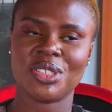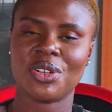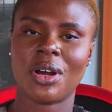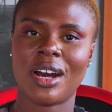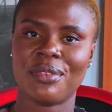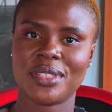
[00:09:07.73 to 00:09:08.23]
we did
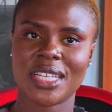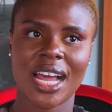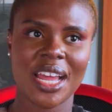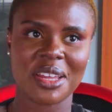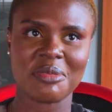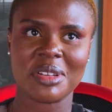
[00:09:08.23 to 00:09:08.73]
not have
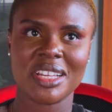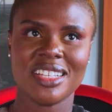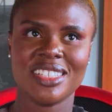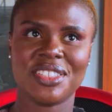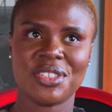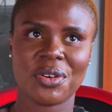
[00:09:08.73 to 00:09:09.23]
time.
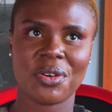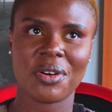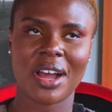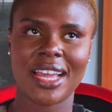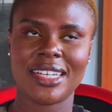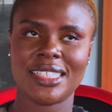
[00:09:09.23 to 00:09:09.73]

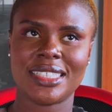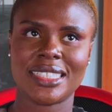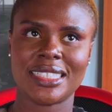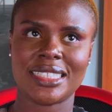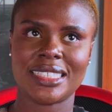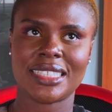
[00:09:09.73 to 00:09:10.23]
So I need
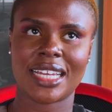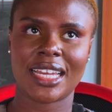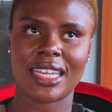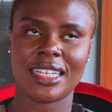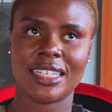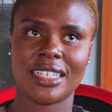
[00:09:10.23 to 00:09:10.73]
to
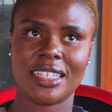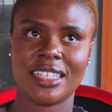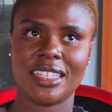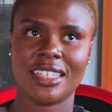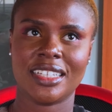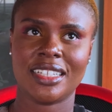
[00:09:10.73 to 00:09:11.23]
design
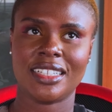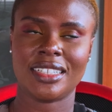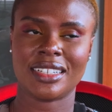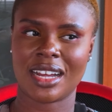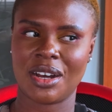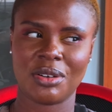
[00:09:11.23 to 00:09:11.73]

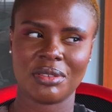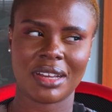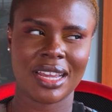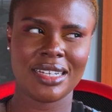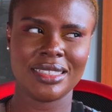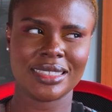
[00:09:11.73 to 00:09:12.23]
now.
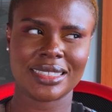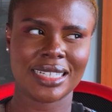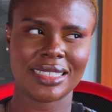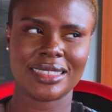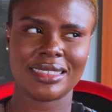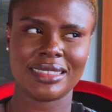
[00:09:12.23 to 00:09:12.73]
I need to
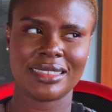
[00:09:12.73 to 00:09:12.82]
start